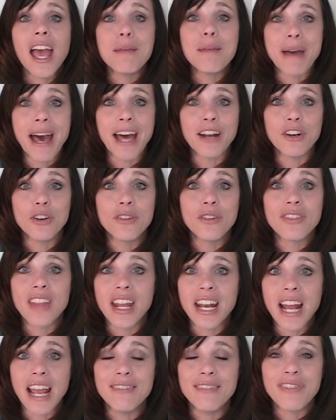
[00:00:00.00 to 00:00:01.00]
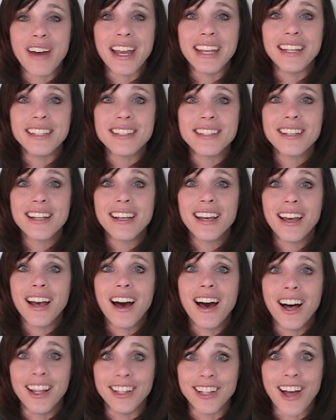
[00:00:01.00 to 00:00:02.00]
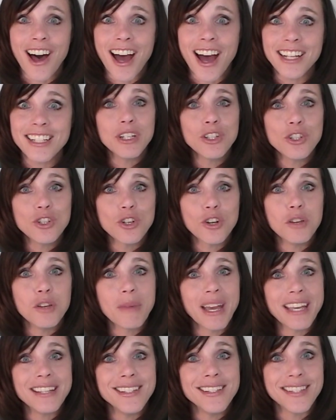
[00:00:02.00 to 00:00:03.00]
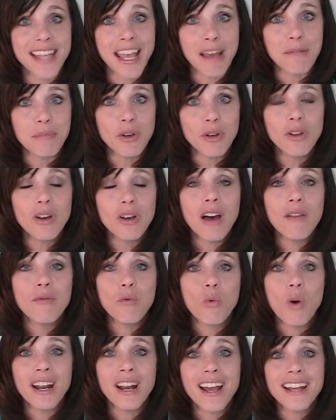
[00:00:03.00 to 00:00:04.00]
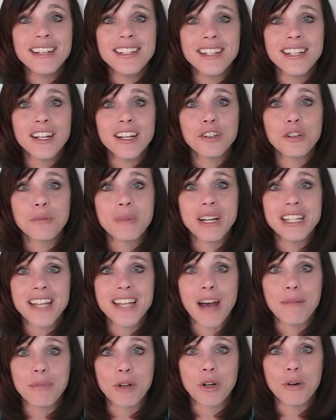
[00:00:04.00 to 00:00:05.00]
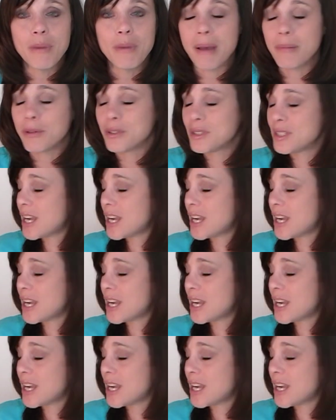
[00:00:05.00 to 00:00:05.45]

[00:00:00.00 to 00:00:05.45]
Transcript: a battle that I fight a lot. I'm going to show you my example of what I did under my topical Bible